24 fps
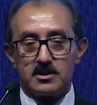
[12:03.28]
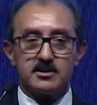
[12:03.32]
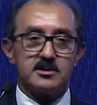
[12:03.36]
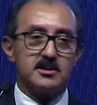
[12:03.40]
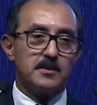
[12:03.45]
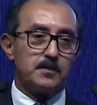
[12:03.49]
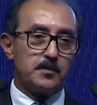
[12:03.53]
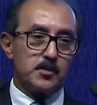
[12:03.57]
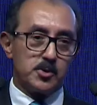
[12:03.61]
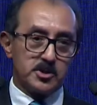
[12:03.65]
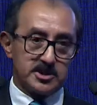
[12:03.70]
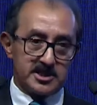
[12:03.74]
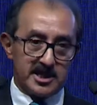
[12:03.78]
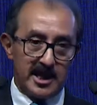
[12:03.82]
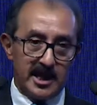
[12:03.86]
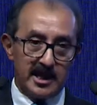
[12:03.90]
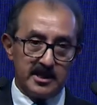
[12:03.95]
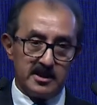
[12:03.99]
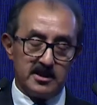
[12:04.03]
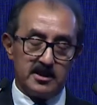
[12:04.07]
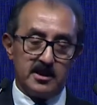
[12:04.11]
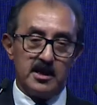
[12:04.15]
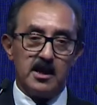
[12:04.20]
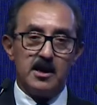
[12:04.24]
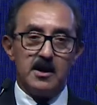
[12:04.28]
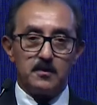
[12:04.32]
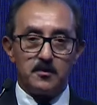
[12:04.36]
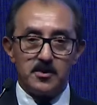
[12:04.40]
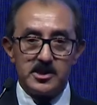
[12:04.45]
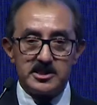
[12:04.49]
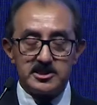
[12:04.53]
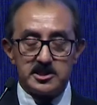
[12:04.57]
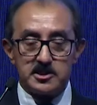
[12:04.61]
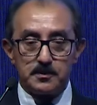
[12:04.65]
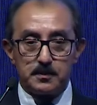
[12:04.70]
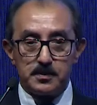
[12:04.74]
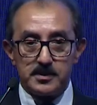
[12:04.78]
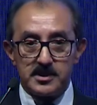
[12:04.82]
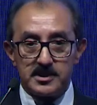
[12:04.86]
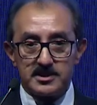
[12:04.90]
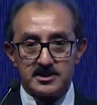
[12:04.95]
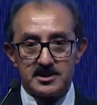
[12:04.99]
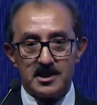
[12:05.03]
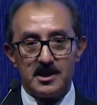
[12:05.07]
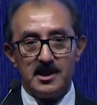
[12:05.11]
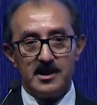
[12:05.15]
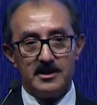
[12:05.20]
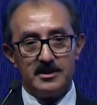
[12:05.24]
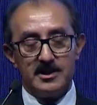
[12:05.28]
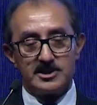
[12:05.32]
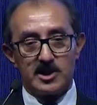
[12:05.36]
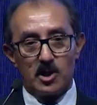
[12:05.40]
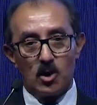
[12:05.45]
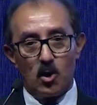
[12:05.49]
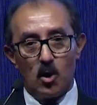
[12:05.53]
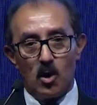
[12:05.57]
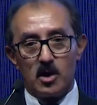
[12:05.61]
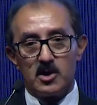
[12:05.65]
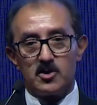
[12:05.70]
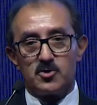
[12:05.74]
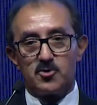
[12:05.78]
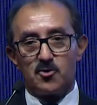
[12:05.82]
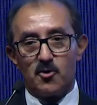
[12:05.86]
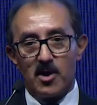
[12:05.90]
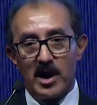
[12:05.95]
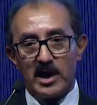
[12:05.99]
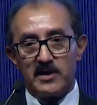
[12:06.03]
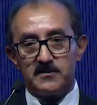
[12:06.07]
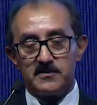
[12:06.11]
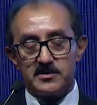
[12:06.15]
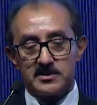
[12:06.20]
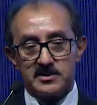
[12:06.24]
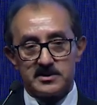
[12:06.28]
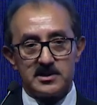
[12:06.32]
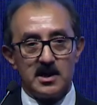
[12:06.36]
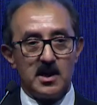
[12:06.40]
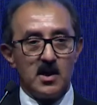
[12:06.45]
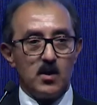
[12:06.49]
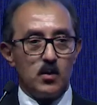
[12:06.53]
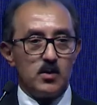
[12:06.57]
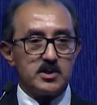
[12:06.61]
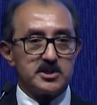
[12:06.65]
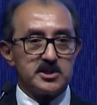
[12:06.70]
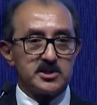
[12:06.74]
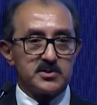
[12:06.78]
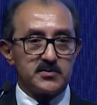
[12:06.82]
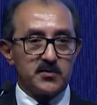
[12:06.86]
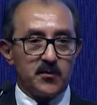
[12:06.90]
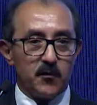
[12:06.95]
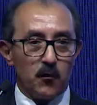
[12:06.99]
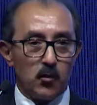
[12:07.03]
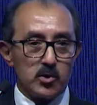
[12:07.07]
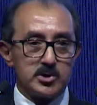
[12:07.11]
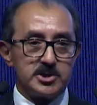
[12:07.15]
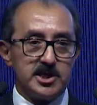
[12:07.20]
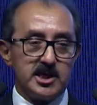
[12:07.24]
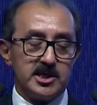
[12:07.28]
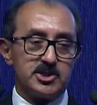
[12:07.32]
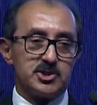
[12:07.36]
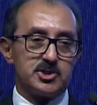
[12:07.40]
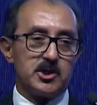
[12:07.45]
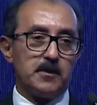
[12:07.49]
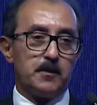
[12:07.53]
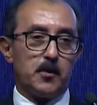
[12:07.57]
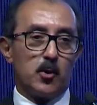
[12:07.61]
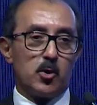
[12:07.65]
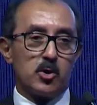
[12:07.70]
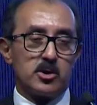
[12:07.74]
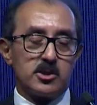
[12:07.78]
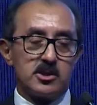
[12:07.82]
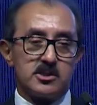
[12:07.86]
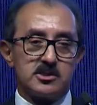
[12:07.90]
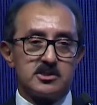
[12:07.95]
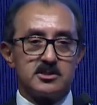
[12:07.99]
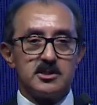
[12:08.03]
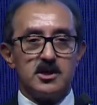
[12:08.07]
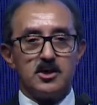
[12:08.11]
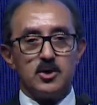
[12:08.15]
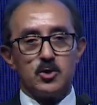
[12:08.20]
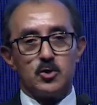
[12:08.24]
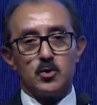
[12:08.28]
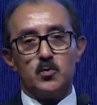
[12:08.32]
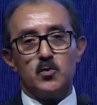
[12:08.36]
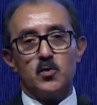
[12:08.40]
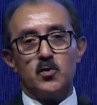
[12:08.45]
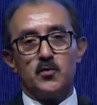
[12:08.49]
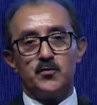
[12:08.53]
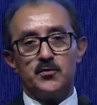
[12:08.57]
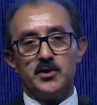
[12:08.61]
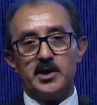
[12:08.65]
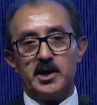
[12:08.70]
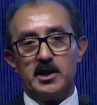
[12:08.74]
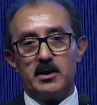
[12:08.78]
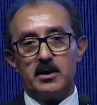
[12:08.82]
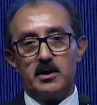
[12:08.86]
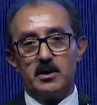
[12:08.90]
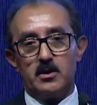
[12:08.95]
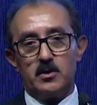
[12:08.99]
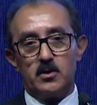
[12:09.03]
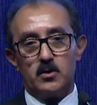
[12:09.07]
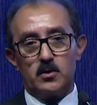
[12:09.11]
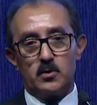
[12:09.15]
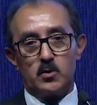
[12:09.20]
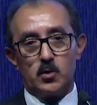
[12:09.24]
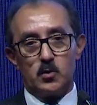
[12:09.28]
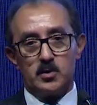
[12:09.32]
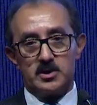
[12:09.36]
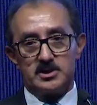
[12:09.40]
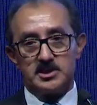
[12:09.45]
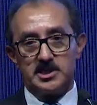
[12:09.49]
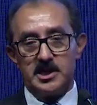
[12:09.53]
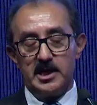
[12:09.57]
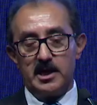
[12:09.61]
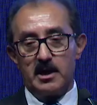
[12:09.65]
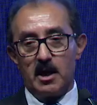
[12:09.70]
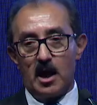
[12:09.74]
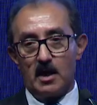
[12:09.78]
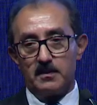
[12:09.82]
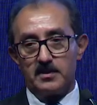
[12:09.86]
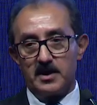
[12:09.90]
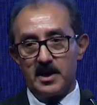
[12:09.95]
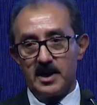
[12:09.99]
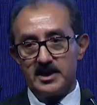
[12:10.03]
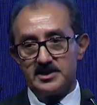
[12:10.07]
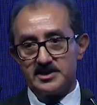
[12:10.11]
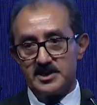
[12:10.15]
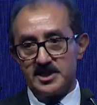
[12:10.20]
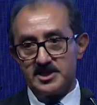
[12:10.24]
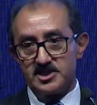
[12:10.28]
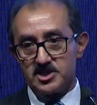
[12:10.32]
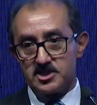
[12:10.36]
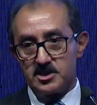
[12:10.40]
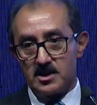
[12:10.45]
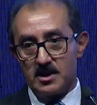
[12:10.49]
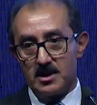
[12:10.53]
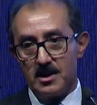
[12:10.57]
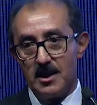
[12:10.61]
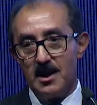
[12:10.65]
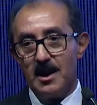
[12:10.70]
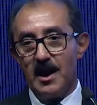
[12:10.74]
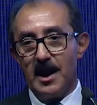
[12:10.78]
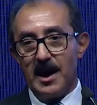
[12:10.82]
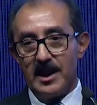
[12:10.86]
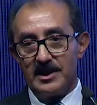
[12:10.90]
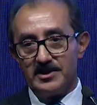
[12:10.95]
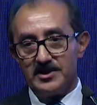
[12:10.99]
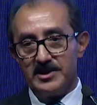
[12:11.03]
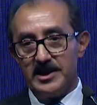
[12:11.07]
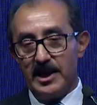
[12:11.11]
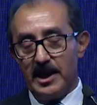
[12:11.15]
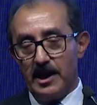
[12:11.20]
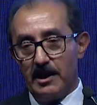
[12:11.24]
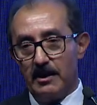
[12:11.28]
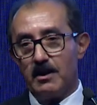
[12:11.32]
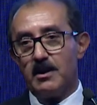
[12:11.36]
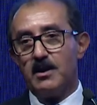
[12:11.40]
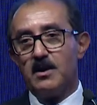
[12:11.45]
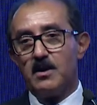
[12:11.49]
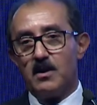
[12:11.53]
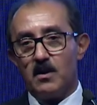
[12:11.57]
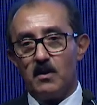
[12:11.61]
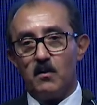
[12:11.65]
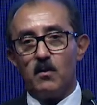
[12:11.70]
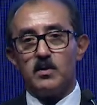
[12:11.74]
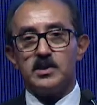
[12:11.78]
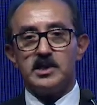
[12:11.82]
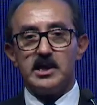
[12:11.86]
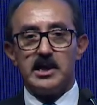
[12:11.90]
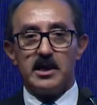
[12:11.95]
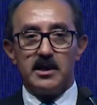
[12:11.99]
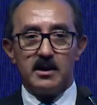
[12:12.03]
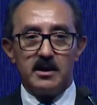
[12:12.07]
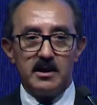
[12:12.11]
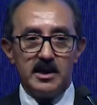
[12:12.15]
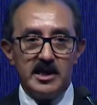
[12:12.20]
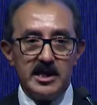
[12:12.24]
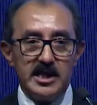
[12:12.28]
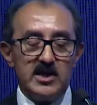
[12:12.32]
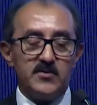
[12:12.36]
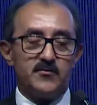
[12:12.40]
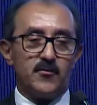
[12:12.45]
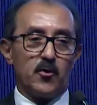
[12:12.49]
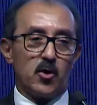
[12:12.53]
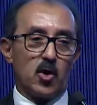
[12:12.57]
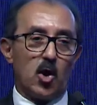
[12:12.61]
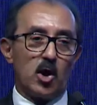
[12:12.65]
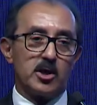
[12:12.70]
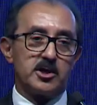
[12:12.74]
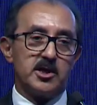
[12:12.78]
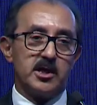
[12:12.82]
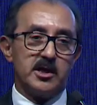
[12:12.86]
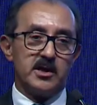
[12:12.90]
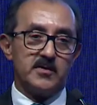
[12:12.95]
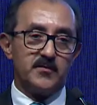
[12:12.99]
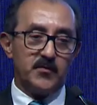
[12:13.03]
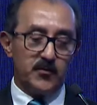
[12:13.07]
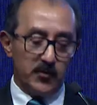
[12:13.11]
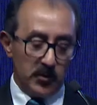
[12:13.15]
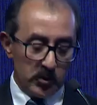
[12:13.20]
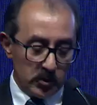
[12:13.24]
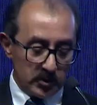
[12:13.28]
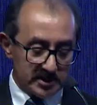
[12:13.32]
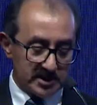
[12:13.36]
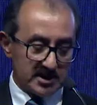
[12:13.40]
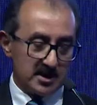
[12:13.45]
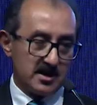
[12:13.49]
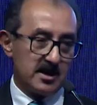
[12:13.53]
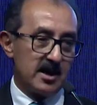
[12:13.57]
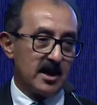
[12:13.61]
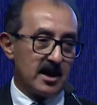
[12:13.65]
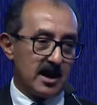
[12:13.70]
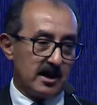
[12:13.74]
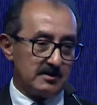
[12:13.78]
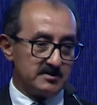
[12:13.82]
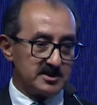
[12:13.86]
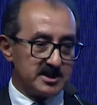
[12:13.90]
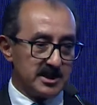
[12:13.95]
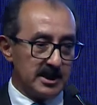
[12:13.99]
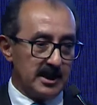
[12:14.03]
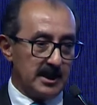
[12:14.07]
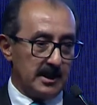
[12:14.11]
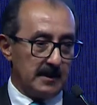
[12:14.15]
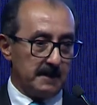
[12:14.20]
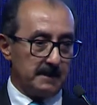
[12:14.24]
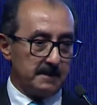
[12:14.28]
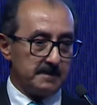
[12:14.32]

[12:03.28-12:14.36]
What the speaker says: the Poseidon Principles. These are all drivers which is forcing ship owners to move towards decarbonization, and there the need for alternate fuels comes in.